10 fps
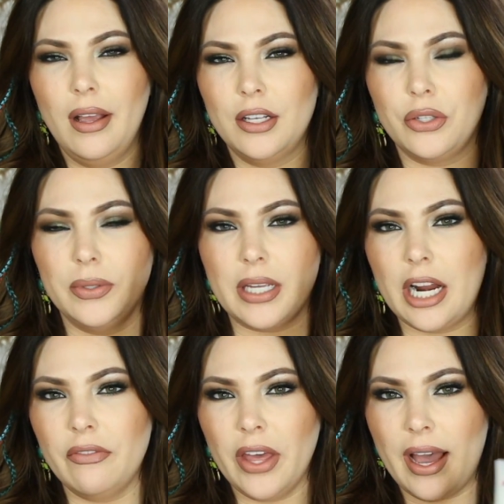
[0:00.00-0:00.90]
So it's
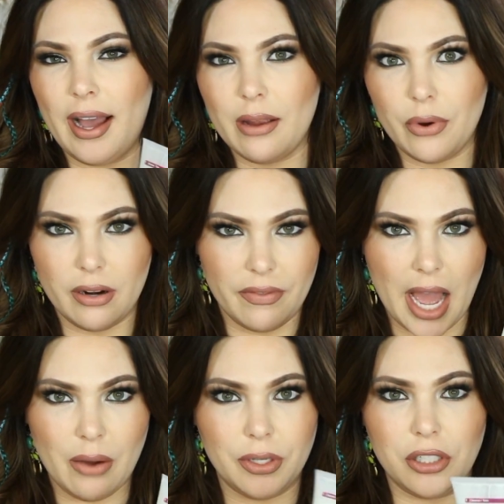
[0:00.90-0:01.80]
kind of like a hybrid of
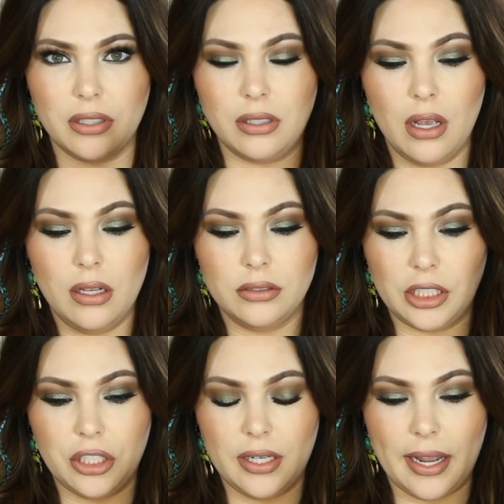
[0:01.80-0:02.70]
that, which is
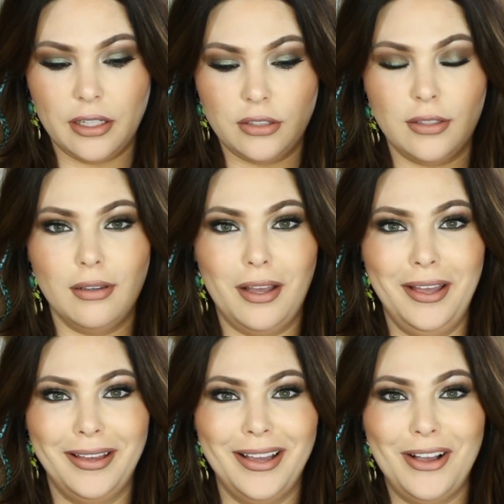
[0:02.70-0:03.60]
such a nice
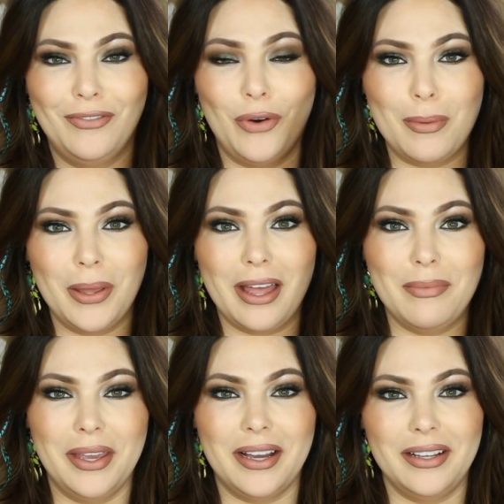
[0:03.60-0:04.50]
formula
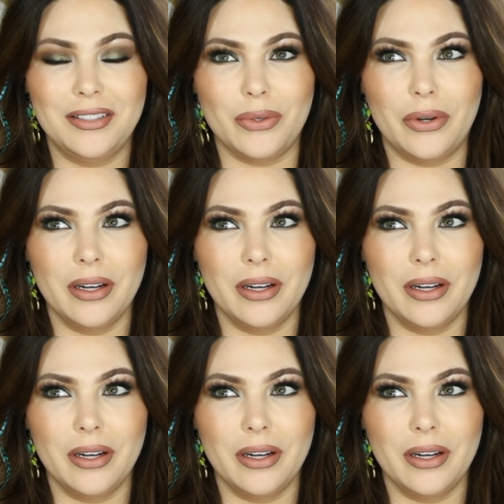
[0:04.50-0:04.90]
because